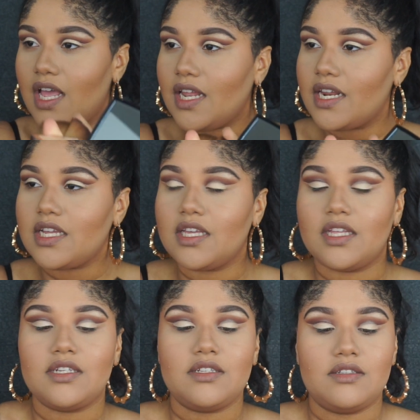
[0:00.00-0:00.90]
highlight
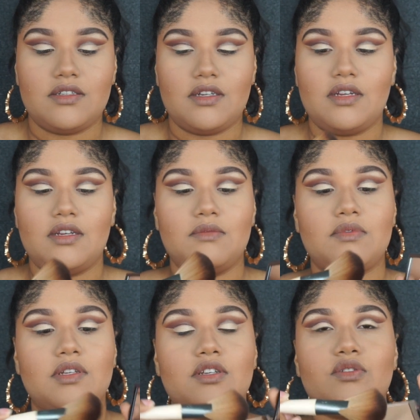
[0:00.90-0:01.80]
again. I'm
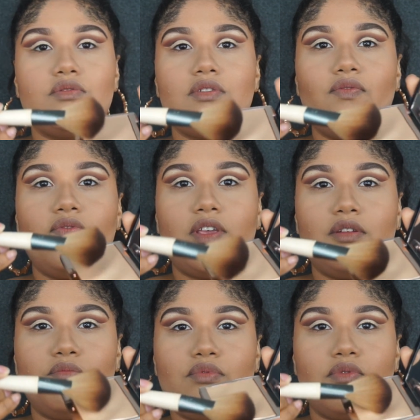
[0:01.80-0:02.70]
gonna use the
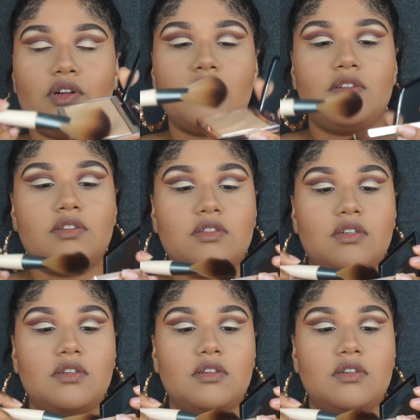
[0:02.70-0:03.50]
fan brush,